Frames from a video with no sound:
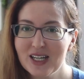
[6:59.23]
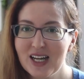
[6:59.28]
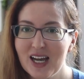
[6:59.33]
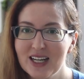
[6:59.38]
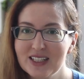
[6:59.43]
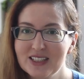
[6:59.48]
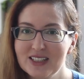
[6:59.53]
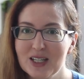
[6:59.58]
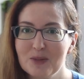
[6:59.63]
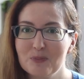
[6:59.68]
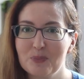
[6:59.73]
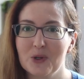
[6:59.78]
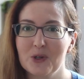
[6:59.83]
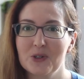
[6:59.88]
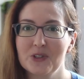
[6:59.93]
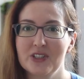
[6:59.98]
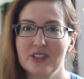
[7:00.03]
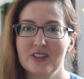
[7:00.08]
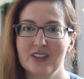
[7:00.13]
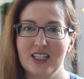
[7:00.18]
accent
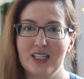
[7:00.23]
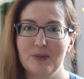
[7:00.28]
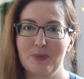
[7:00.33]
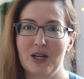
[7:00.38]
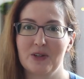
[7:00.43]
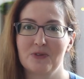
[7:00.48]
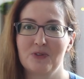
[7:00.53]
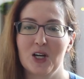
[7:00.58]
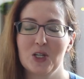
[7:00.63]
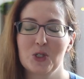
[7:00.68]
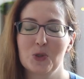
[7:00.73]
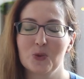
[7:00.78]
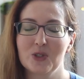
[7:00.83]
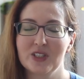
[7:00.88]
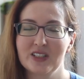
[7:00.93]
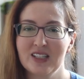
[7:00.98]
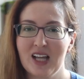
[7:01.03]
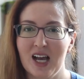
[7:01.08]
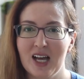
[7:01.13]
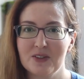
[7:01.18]
personally. My French
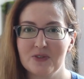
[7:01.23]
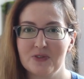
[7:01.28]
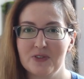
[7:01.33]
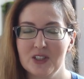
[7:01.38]
was not